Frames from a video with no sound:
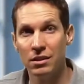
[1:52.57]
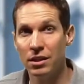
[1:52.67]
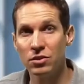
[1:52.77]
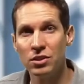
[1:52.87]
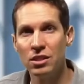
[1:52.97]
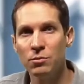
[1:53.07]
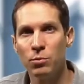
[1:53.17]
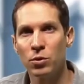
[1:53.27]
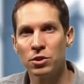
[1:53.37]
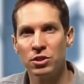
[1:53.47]
The LCD
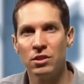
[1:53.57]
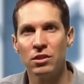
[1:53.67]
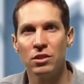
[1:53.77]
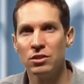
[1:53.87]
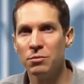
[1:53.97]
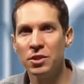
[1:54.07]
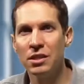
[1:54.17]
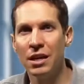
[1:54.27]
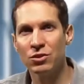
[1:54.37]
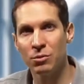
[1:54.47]
portion simply
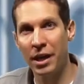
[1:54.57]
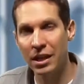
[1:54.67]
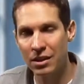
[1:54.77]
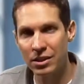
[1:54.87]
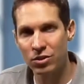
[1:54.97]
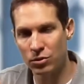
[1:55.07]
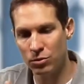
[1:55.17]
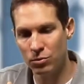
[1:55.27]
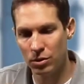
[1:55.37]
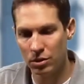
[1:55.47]
allows the backlight
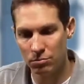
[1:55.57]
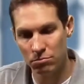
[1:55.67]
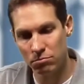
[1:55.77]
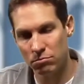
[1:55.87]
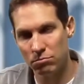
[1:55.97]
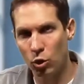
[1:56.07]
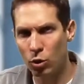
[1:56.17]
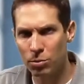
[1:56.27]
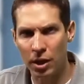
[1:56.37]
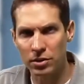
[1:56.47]
through
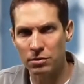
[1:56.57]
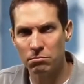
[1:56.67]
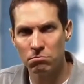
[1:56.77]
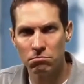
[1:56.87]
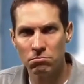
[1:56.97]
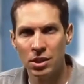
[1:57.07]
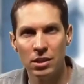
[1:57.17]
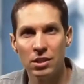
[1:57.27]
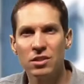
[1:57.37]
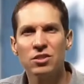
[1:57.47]
or blocks it.
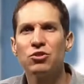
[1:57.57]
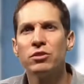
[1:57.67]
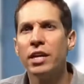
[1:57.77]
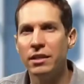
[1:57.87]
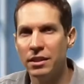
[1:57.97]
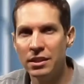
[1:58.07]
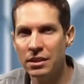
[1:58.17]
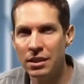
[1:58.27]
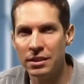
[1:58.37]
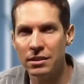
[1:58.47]
It doesn't create any
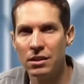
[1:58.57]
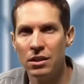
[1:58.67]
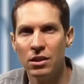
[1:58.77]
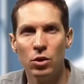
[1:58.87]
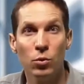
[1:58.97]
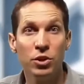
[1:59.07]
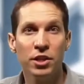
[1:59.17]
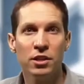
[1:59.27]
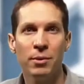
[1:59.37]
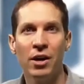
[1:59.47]
light. When you
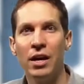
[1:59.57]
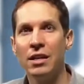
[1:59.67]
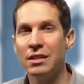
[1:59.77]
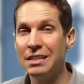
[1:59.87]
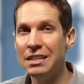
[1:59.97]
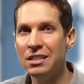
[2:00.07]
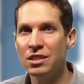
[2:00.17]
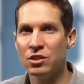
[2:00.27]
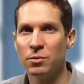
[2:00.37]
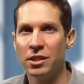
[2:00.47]
hear about LED
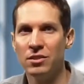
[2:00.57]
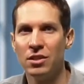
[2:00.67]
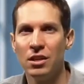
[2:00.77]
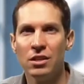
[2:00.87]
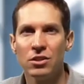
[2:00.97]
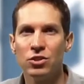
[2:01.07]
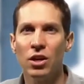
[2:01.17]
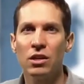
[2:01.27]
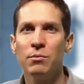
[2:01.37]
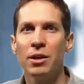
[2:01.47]
displays, they're
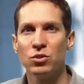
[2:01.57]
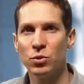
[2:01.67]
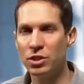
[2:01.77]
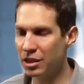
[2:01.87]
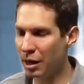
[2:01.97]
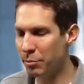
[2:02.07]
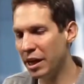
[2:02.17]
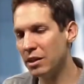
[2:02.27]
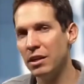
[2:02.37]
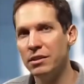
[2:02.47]
talking about switching that
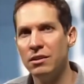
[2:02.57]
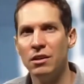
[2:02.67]
backlight